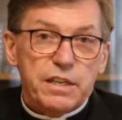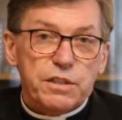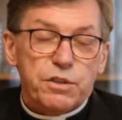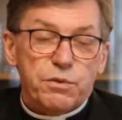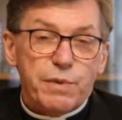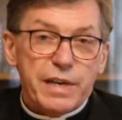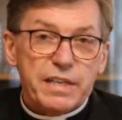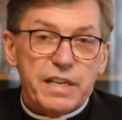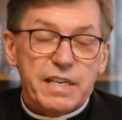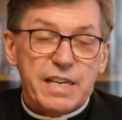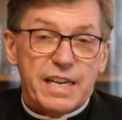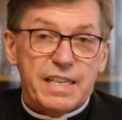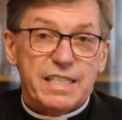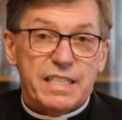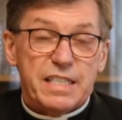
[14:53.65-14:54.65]
to
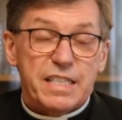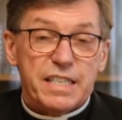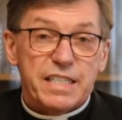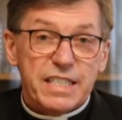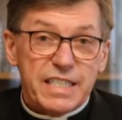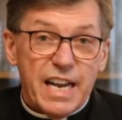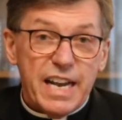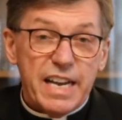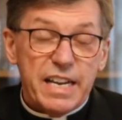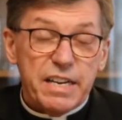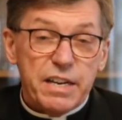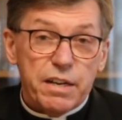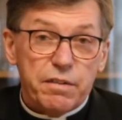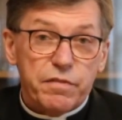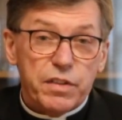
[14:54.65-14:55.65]
recognize in the
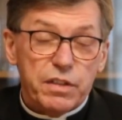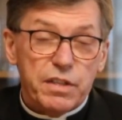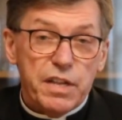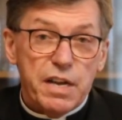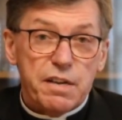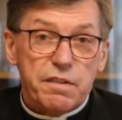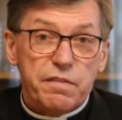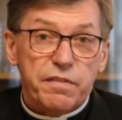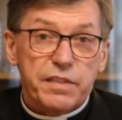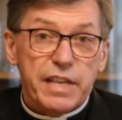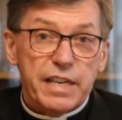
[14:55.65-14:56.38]
sign of the love